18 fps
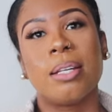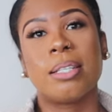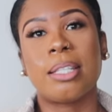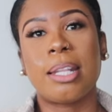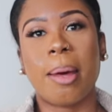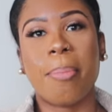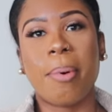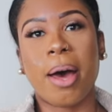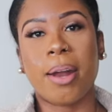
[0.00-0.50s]

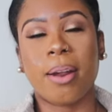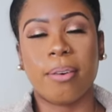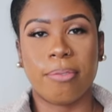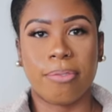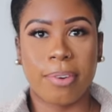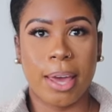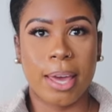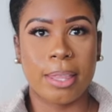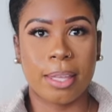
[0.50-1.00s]
step out on
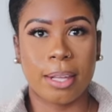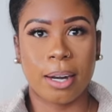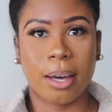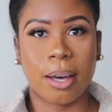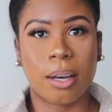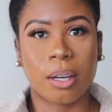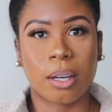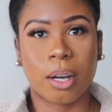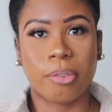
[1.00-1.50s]
faith in an
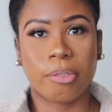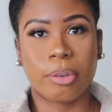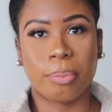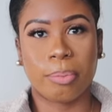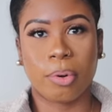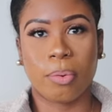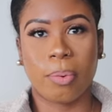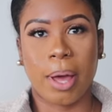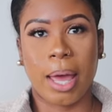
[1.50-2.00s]

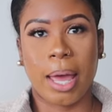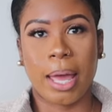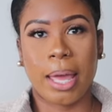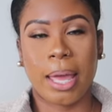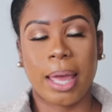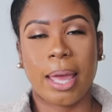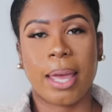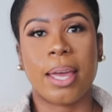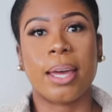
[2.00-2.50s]
uncomfortable
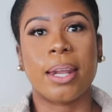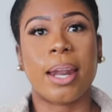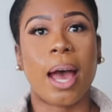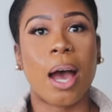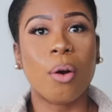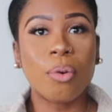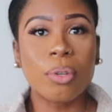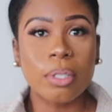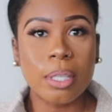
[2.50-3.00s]
way. And
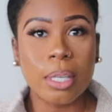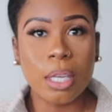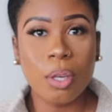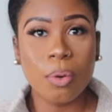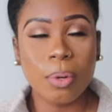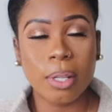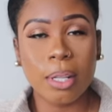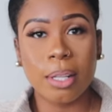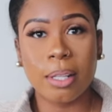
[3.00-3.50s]
I will see
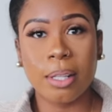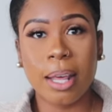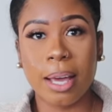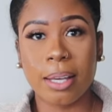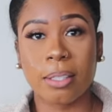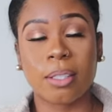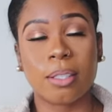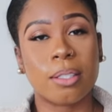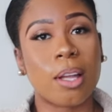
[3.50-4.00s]
you in the
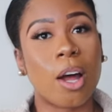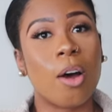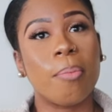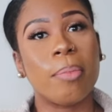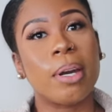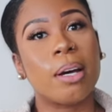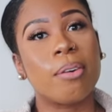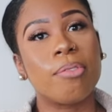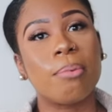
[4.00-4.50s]
next
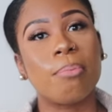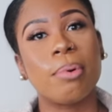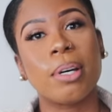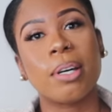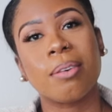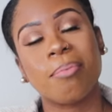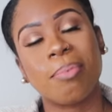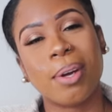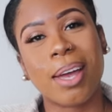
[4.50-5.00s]
installment of the
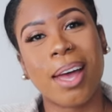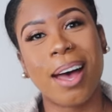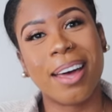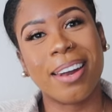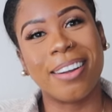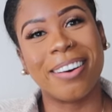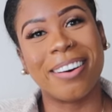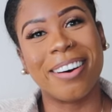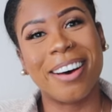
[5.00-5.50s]
Book of
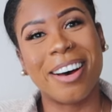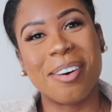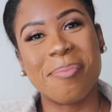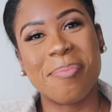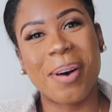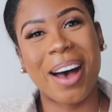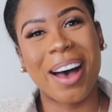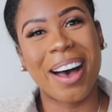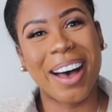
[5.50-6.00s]
Briana, a
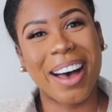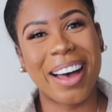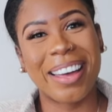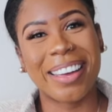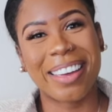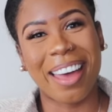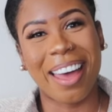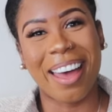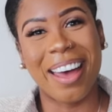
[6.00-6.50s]

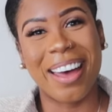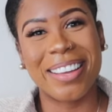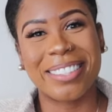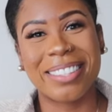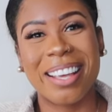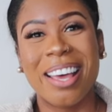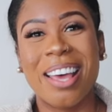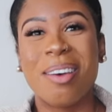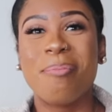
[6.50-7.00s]

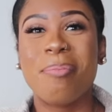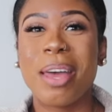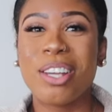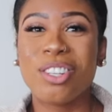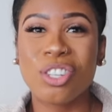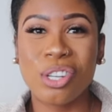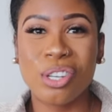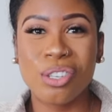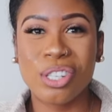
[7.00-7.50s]
podcast. Make
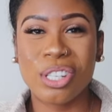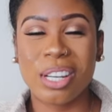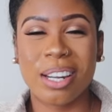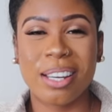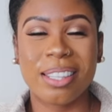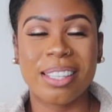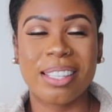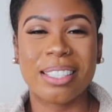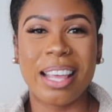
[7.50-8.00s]
sure you
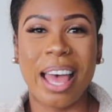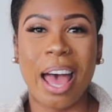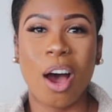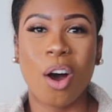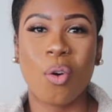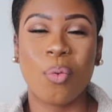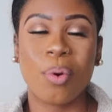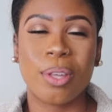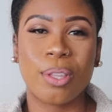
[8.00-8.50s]
share this
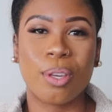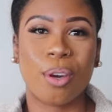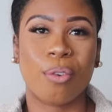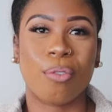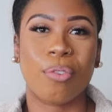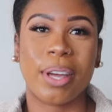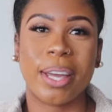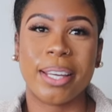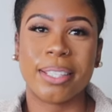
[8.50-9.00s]
out with your
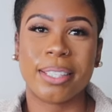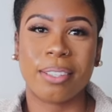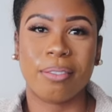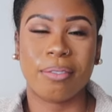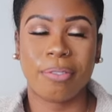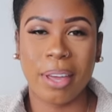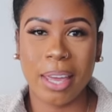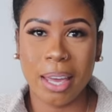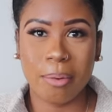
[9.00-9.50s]
friends
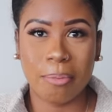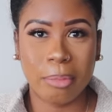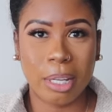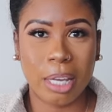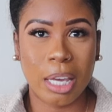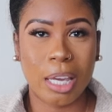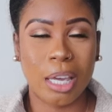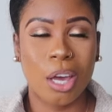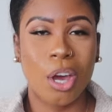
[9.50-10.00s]
and
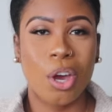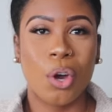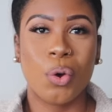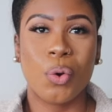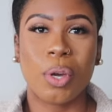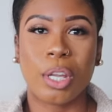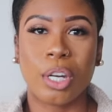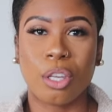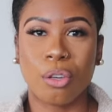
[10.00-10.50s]
family
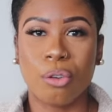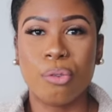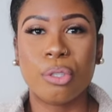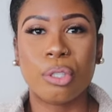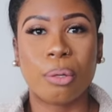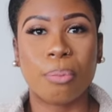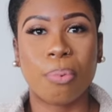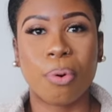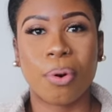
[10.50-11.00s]
who could use
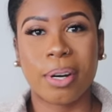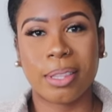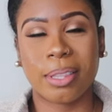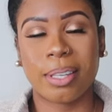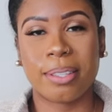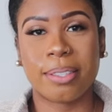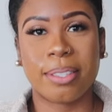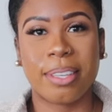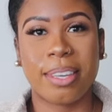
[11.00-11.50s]
support
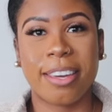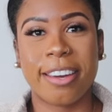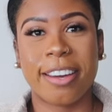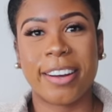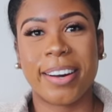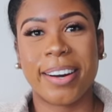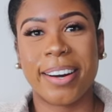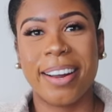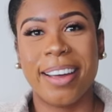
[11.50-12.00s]
this
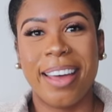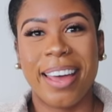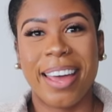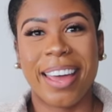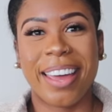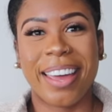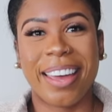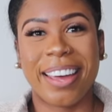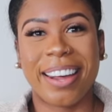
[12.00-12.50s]
year.
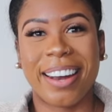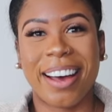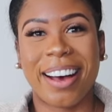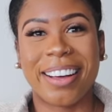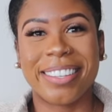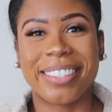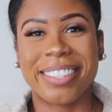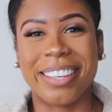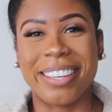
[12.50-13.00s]
And
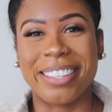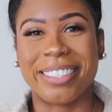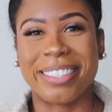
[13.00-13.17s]
I'll see you